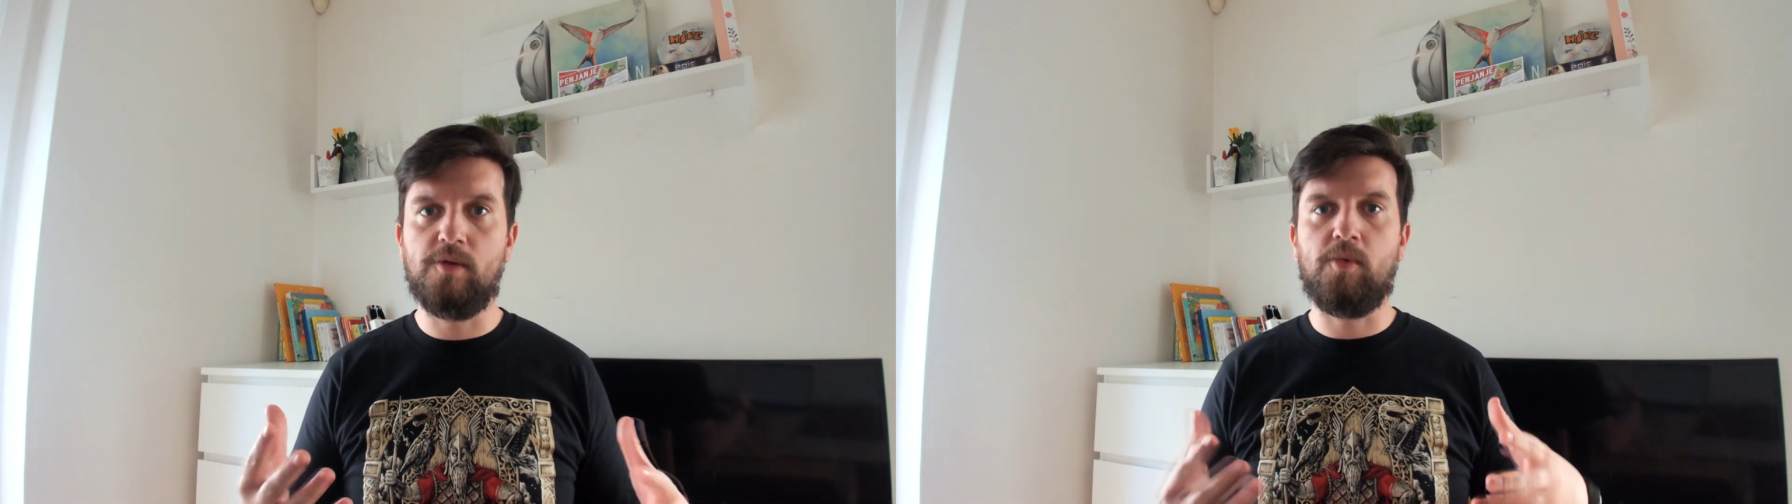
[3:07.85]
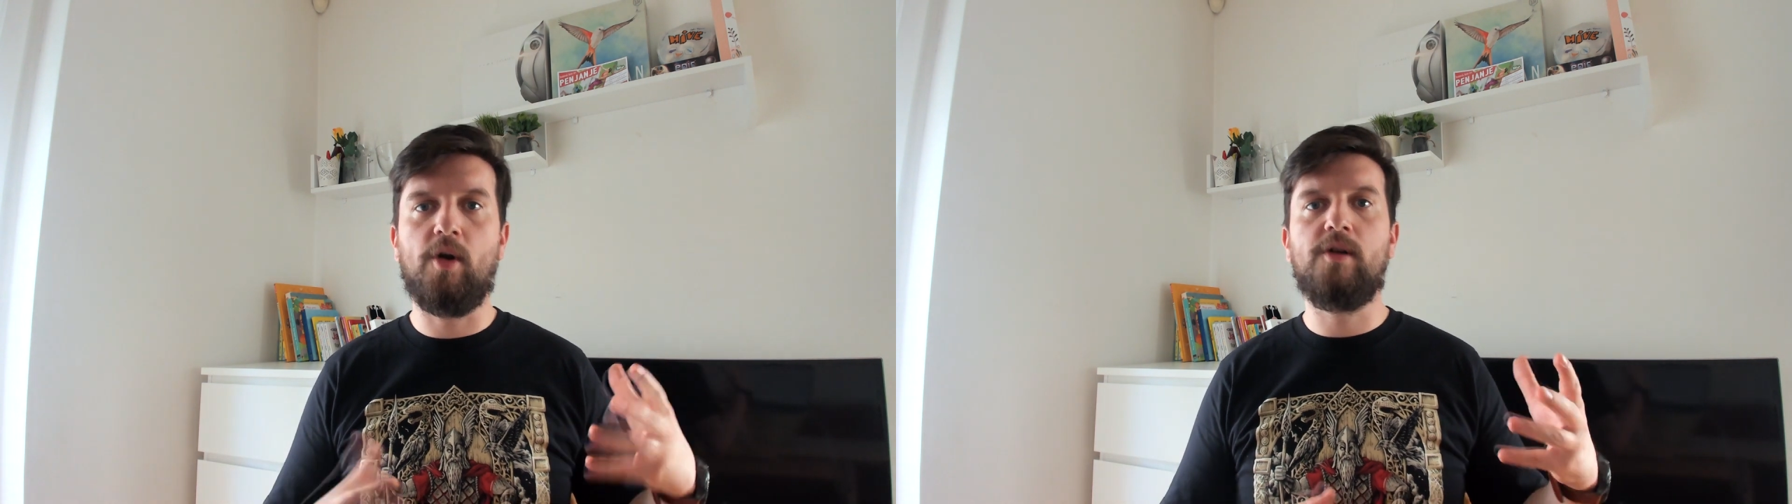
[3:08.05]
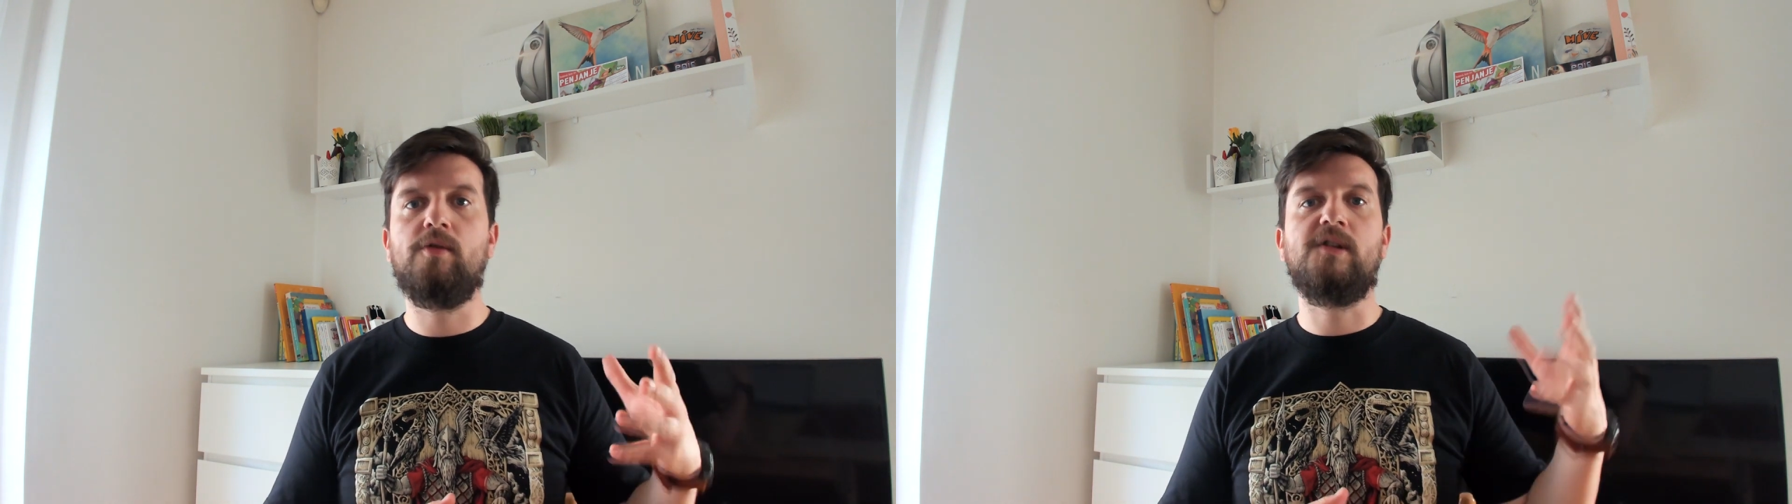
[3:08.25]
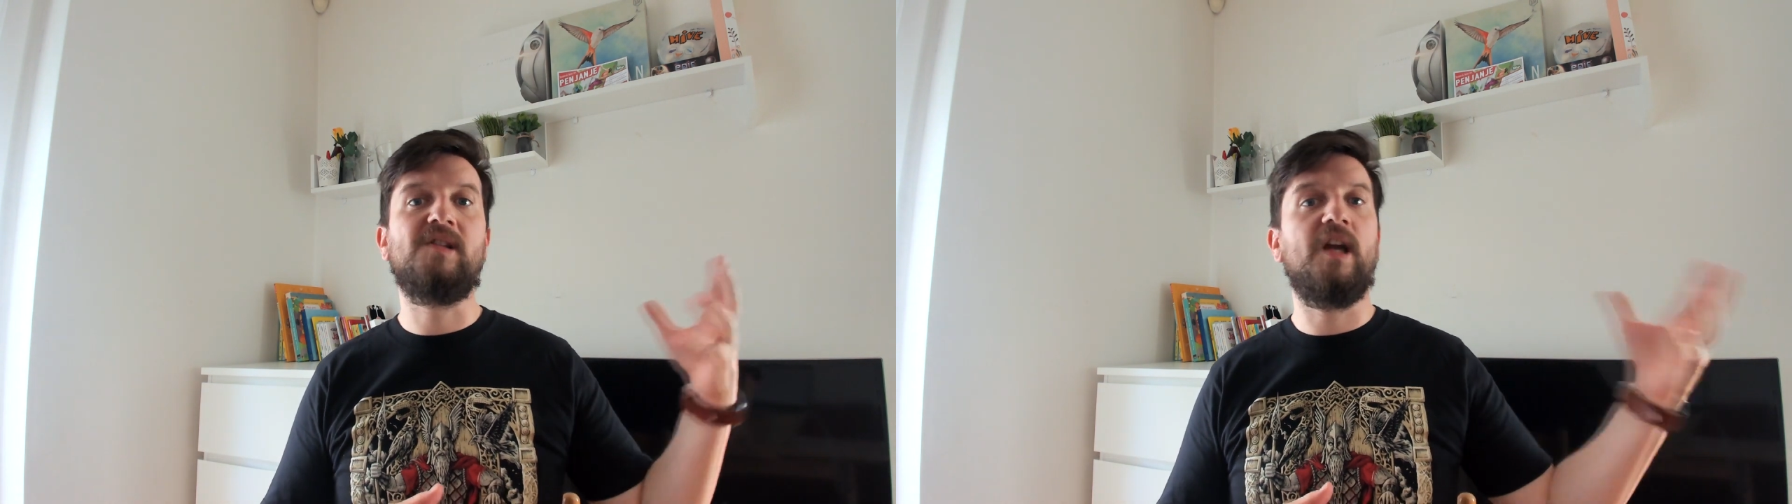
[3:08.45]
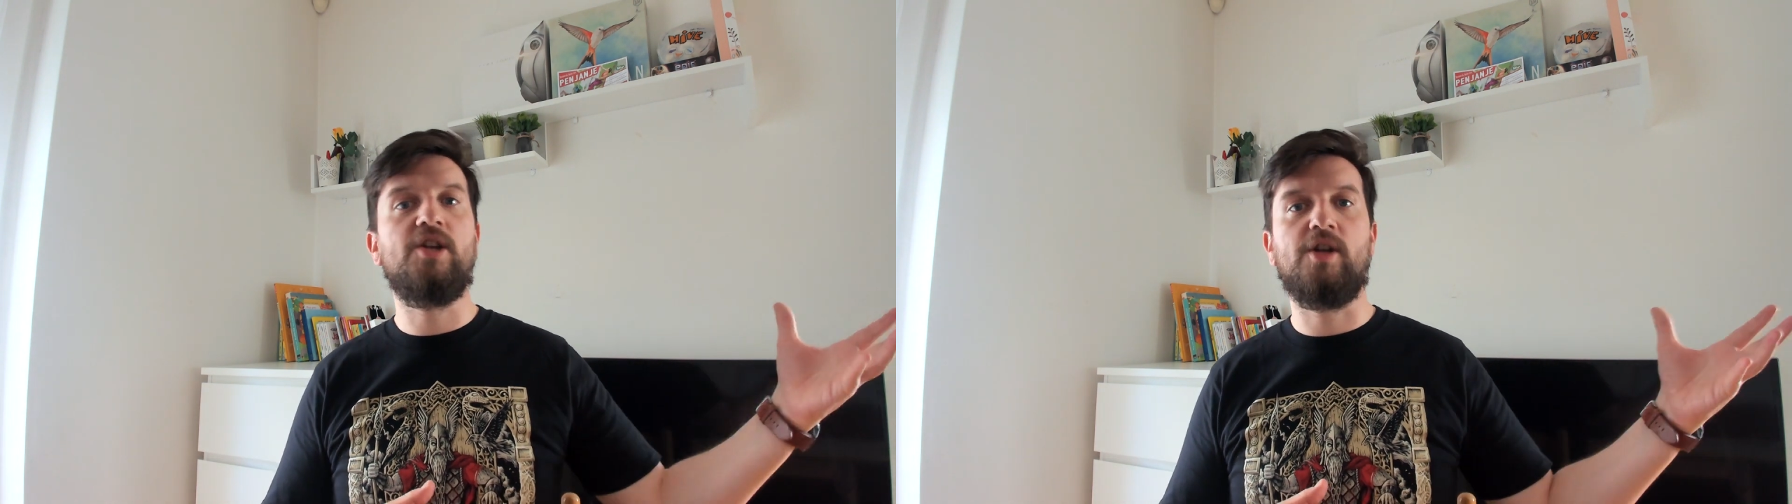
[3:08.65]
you deploy it to
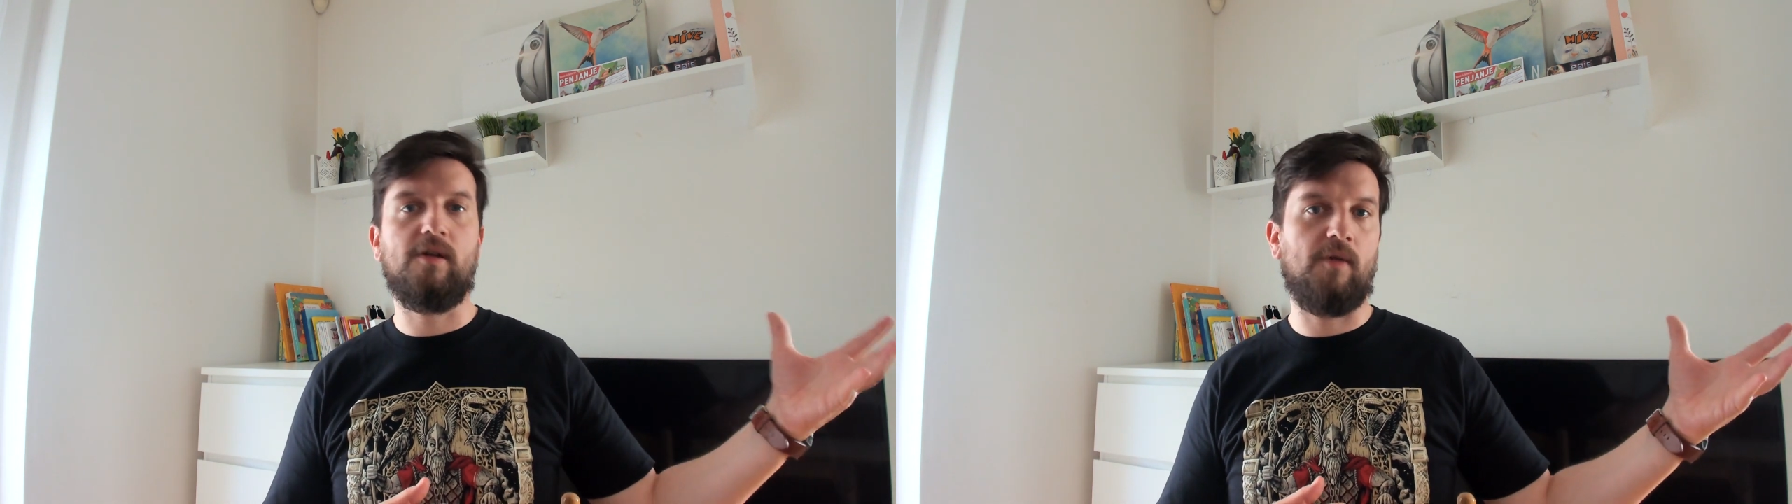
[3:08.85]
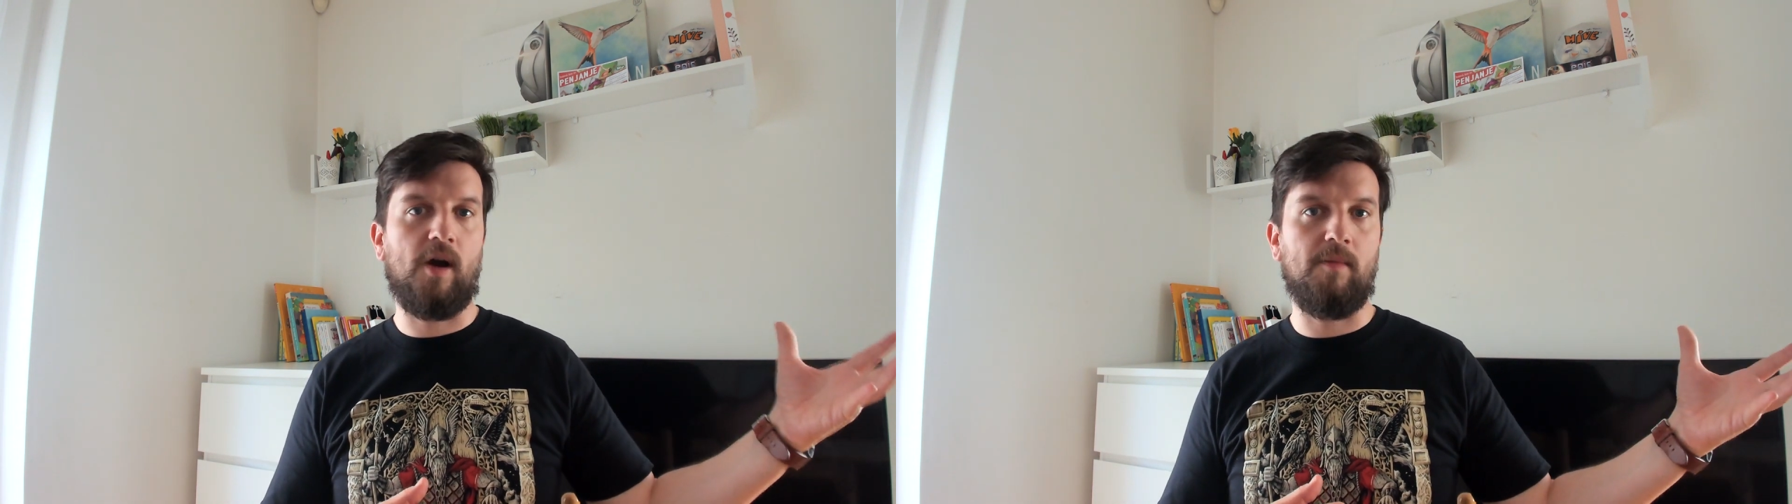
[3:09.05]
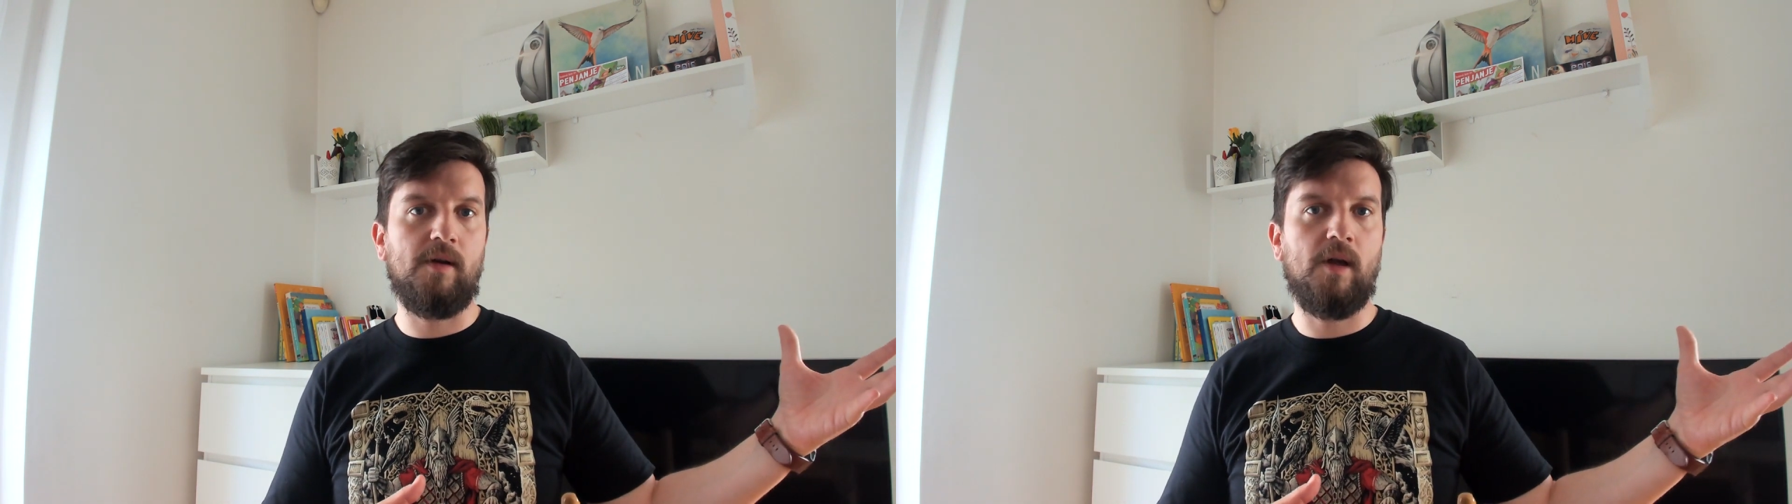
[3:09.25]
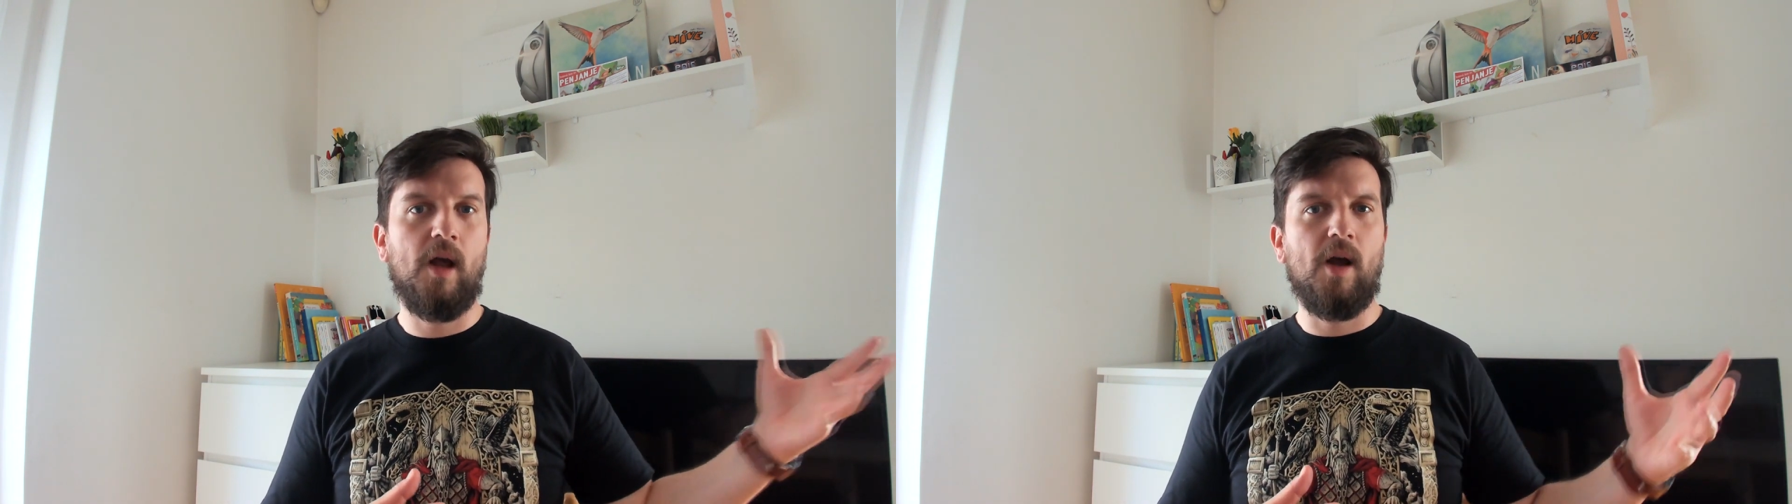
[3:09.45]
the staging environment